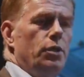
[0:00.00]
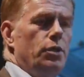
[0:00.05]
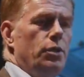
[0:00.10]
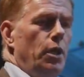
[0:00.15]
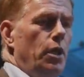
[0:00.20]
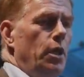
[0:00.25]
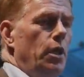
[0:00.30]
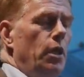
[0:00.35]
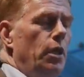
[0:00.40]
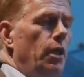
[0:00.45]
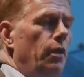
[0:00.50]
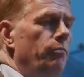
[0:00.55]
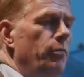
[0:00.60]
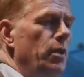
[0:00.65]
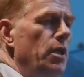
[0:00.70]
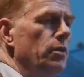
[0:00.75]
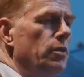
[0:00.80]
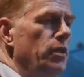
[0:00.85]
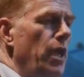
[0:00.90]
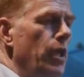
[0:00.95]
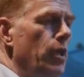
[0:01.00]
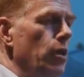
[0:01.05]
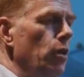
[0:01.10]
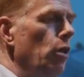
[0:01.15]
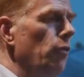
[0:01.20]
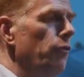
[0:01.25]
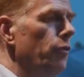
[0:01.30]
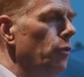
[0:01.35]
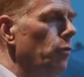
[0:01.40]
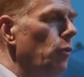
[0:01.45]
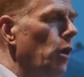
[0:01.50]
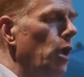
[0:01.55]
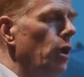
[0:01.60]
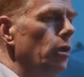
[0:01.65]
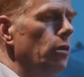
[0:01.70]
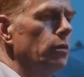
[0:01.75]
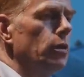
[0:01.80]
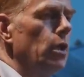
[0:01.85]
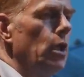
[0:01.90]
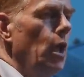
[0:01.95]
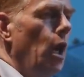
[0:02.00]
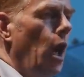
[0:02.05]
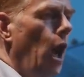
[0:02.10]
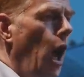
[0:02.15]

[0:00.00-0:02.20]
which uh, have been taking over the world.